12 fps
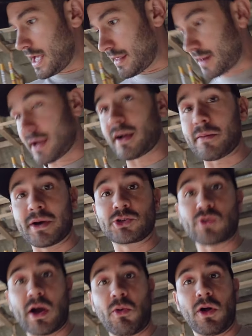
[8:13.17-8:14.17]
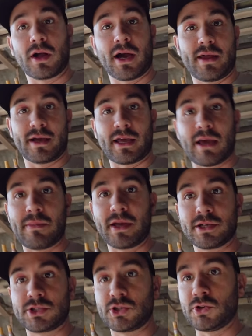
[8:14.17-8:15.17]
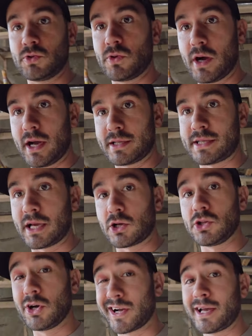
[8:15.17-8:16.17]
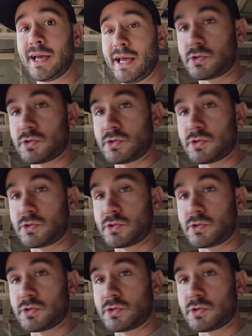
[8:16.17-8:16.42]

And then I got my drywall guy that came in to take a look.